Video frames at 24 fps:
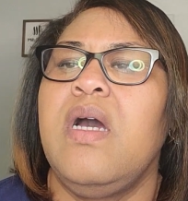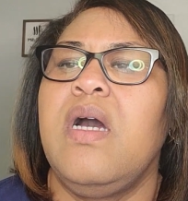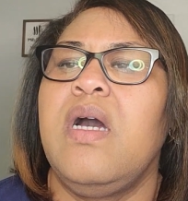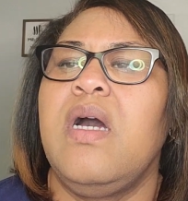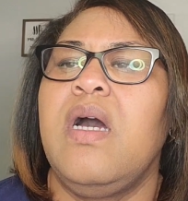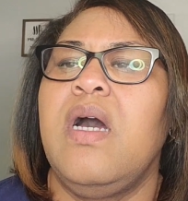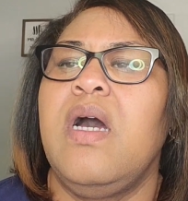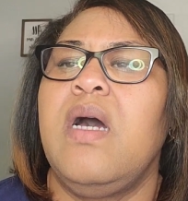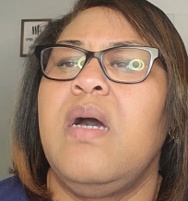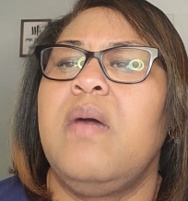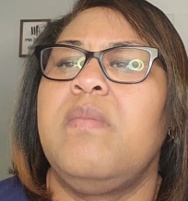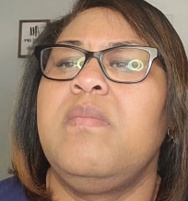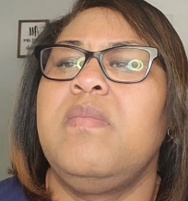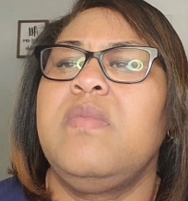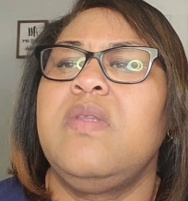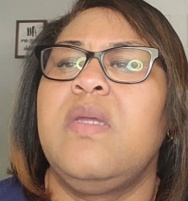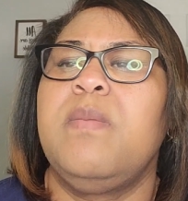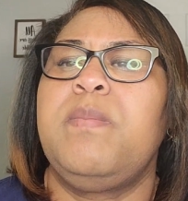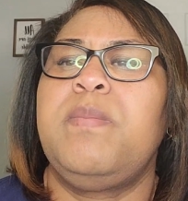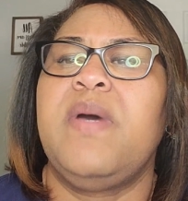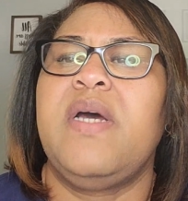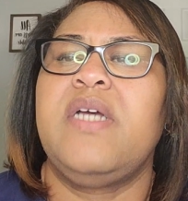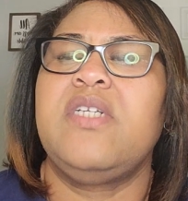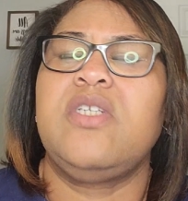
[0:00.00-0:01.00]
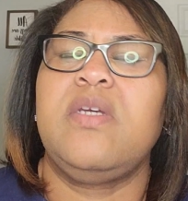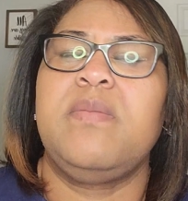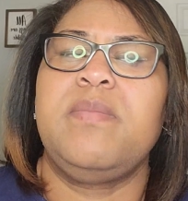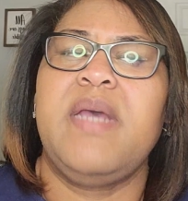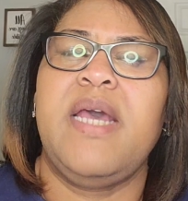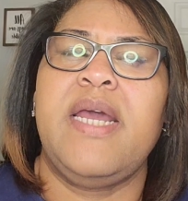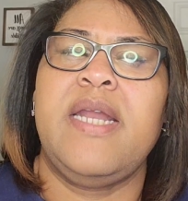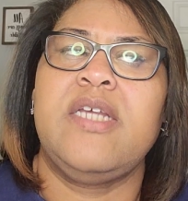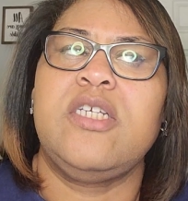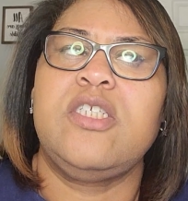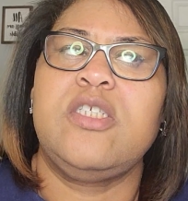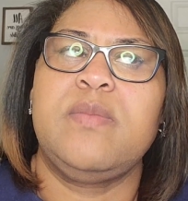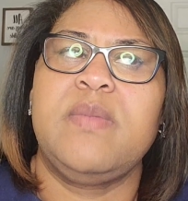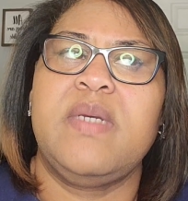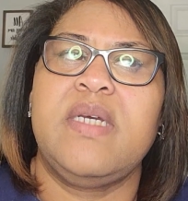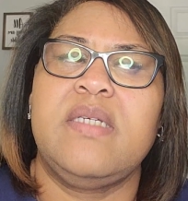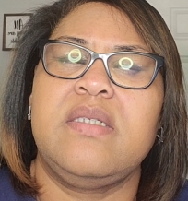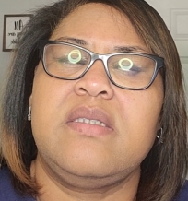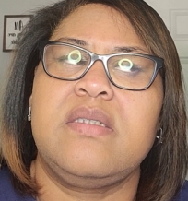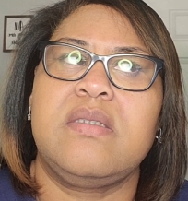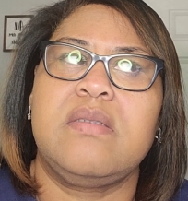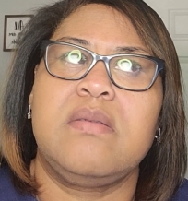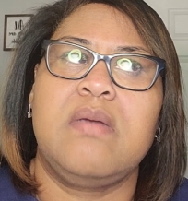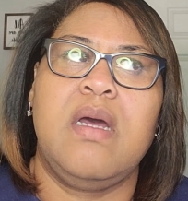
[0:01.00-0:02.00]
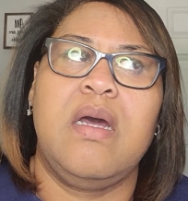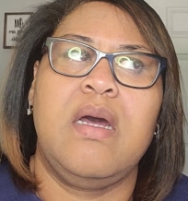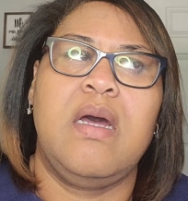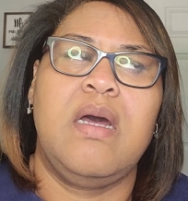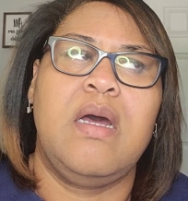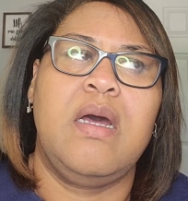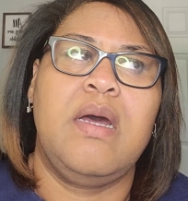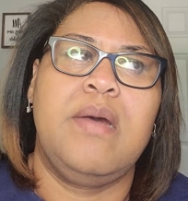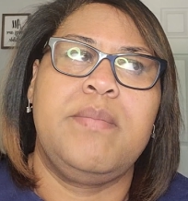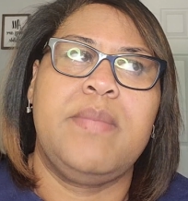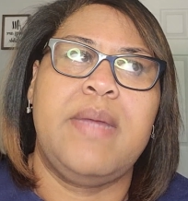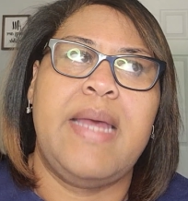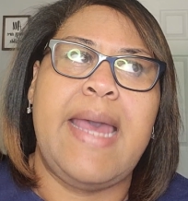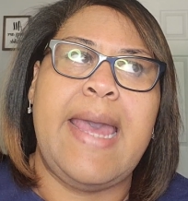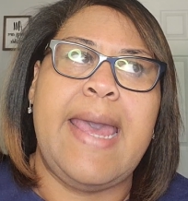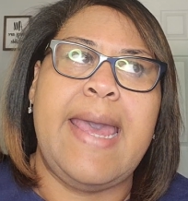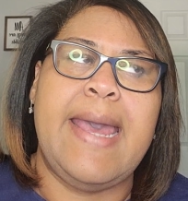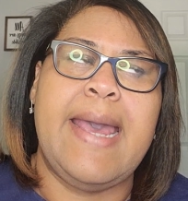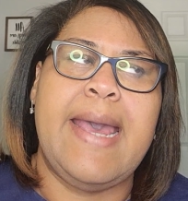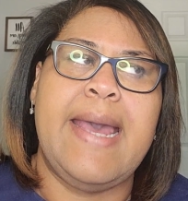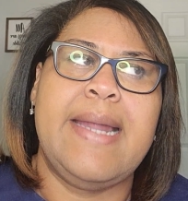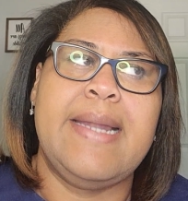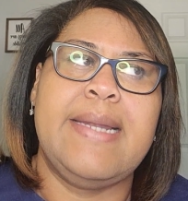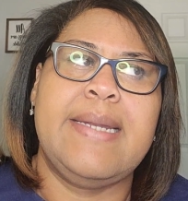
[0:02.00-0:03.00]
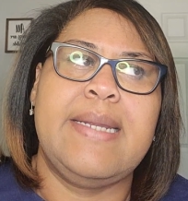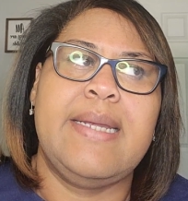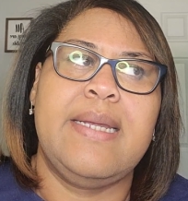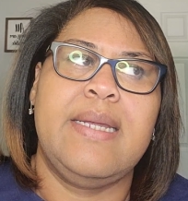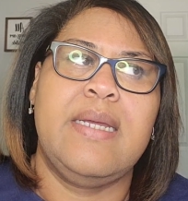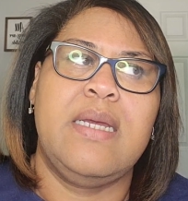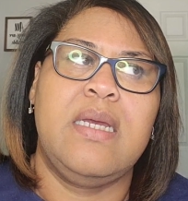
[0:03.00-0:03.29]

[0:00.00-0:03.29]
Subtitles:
the budget management and